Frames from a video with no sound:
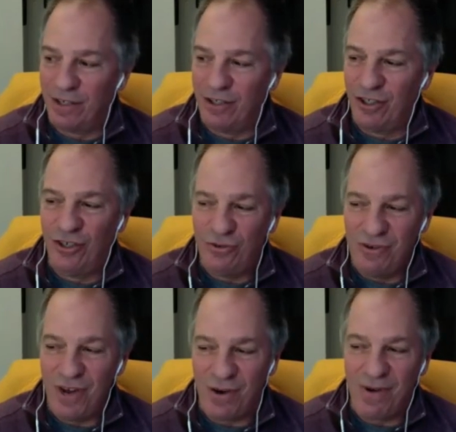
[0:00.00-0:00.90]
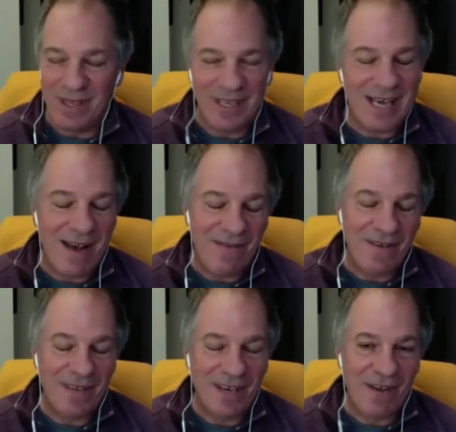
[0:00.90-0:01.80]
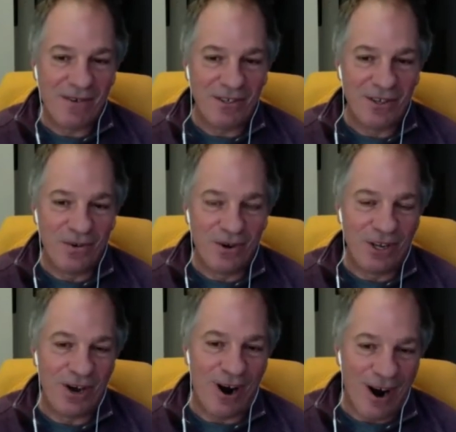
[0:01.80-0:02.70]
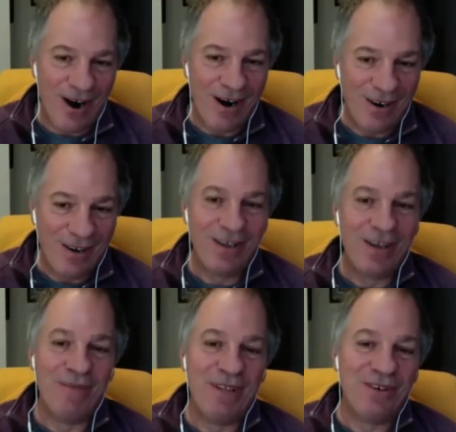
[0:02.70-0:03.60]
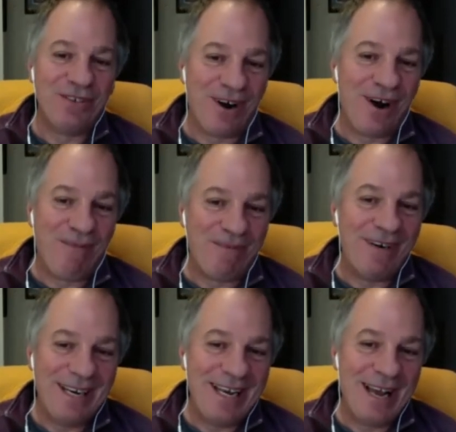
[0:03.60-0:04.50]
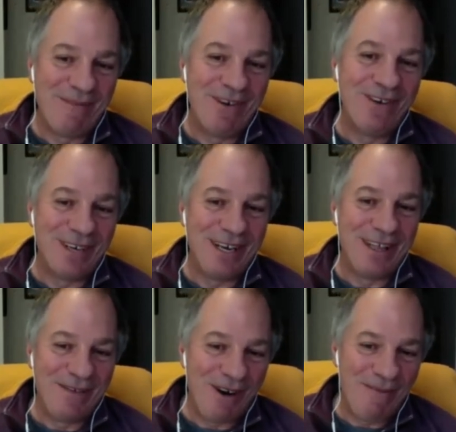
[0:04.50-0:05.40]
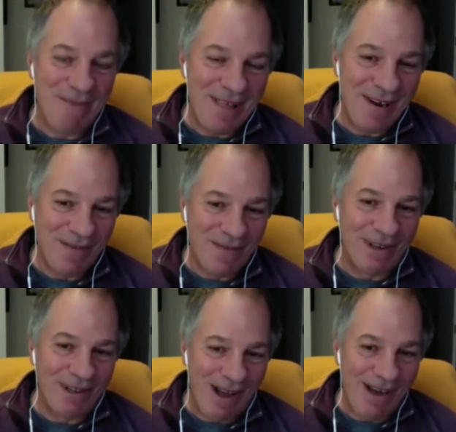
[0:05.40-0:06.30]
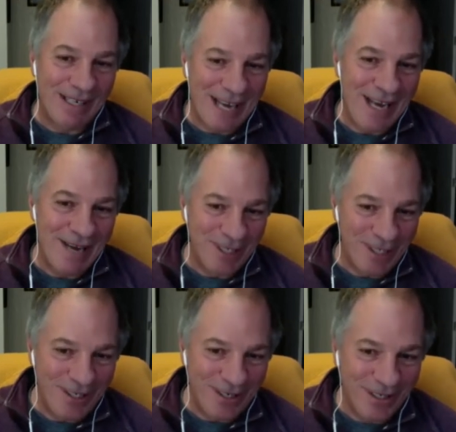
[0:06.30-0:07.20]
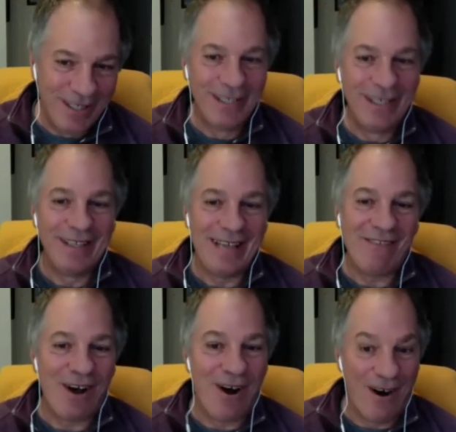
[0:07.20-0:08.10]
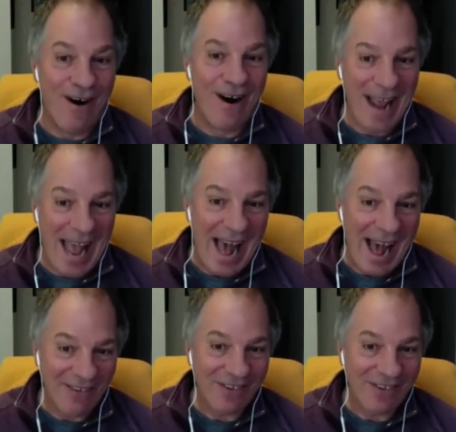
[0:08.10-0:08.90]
do you know what the top 50 golf courses in the world are? Those are all pretty damn good, and they've all been there for a long time too. That's a hard ask.